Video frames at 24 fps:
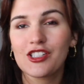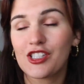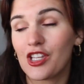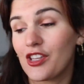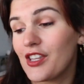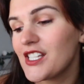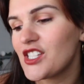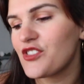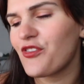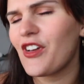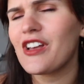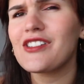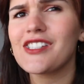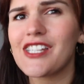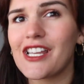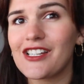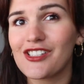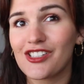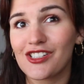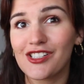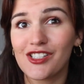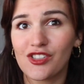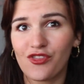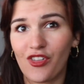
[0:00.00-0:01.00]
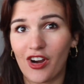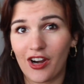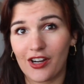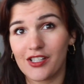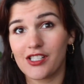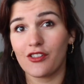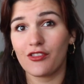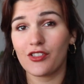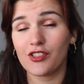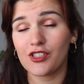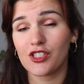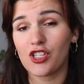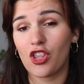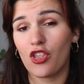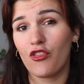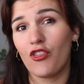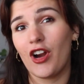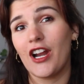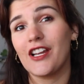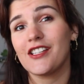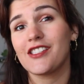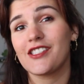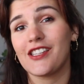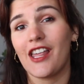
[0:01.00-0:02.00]
So this foundation is very different to the
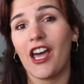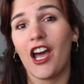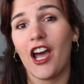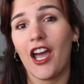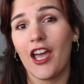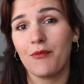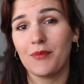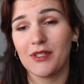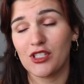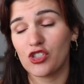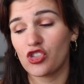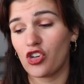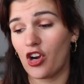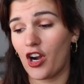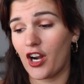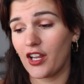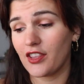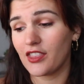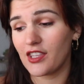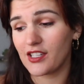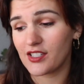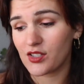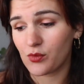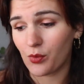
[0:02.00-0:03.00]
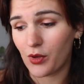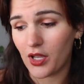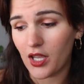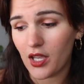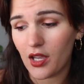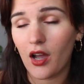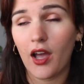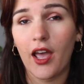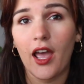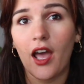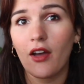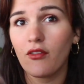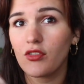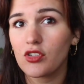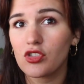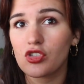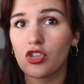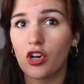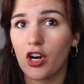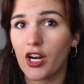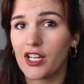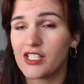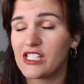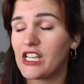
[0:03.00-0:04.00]
rest that I have been trying this week. I haven't
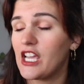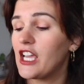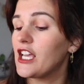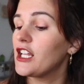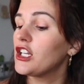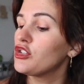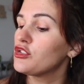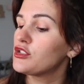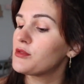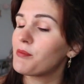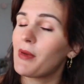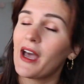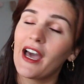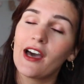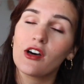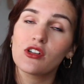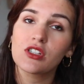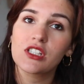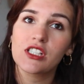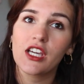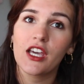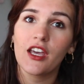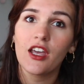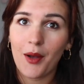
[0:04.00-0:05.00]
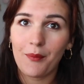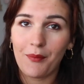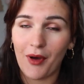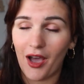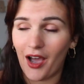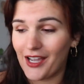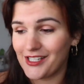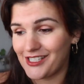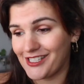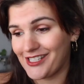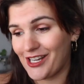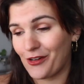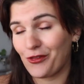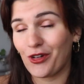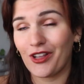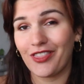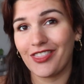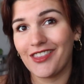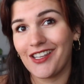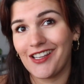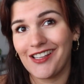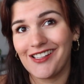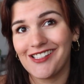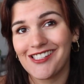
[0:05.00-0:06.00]
tried a loose powder but I did have one
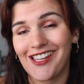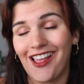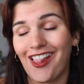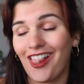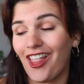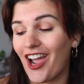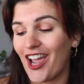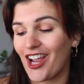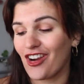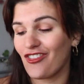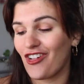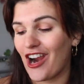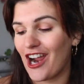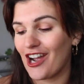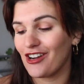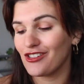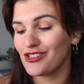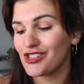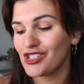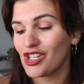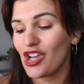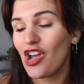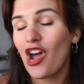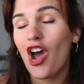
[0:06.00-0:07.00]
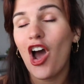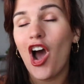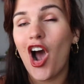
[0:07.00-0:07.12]
of these lying around.